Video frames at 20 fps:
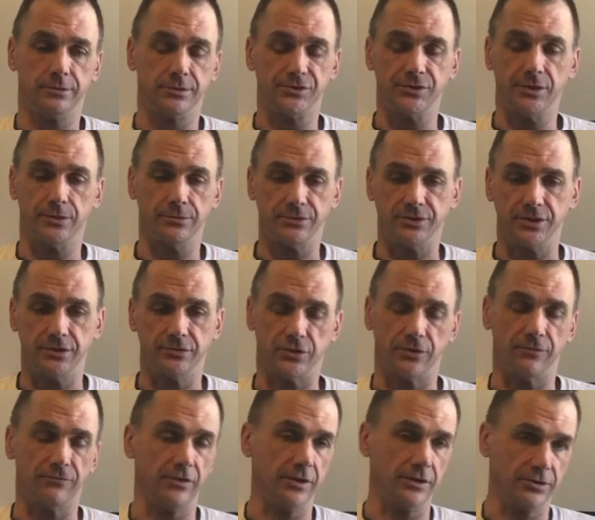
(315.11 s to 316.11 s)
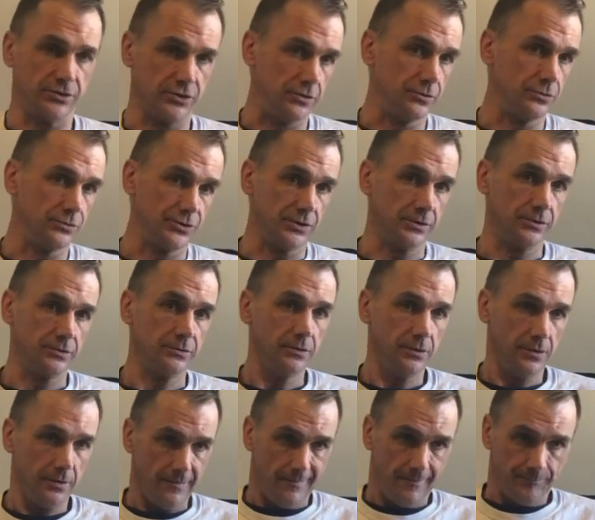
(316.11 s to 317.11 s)
I was intravenous using,
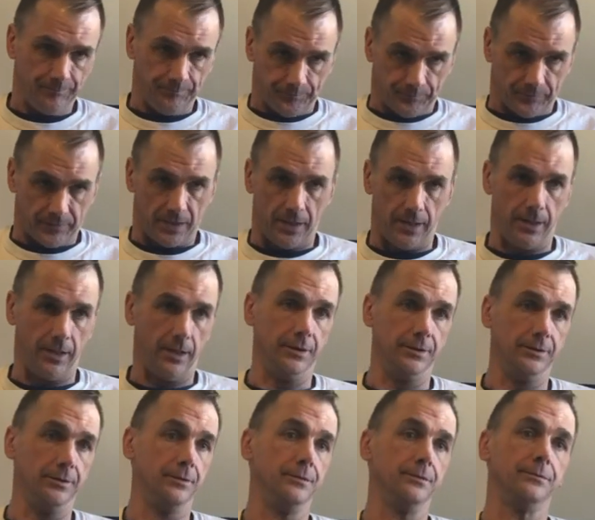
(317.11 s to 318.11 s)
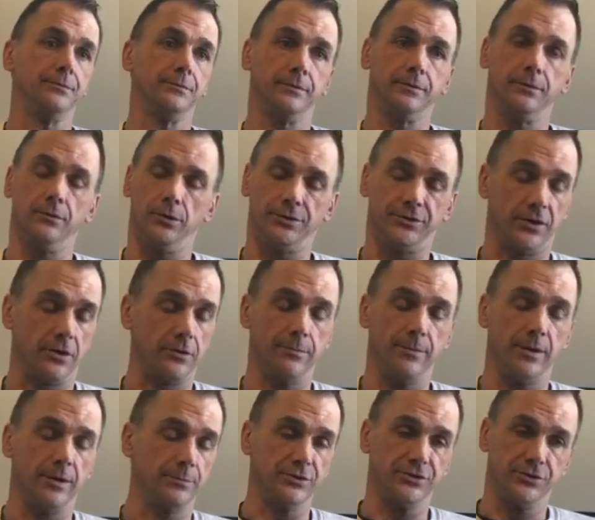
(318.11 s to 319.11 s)
and all I
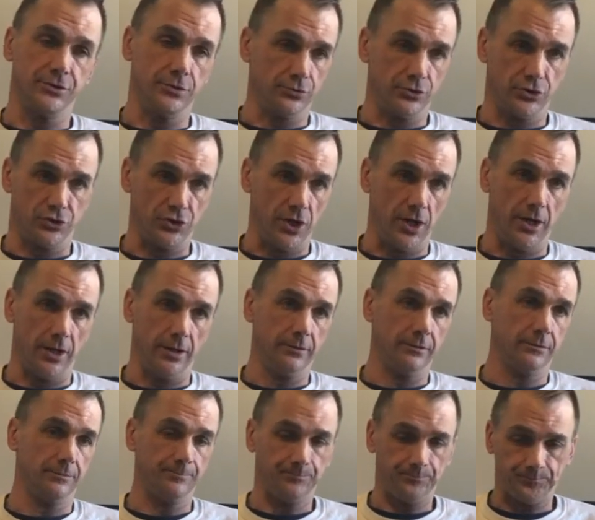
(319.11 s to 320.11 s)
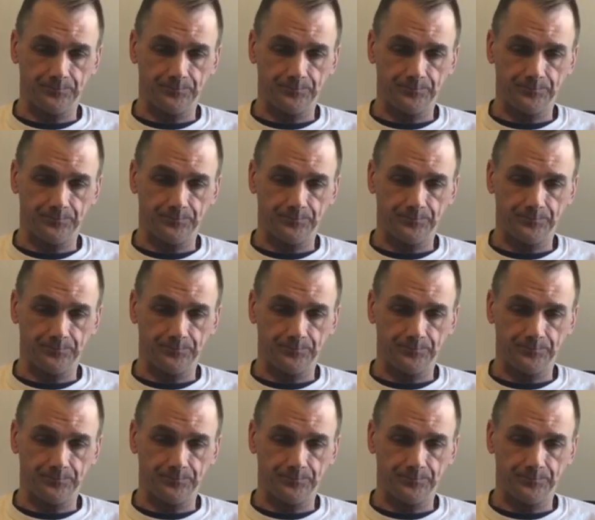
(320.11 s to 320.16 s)
remember is doing a shot.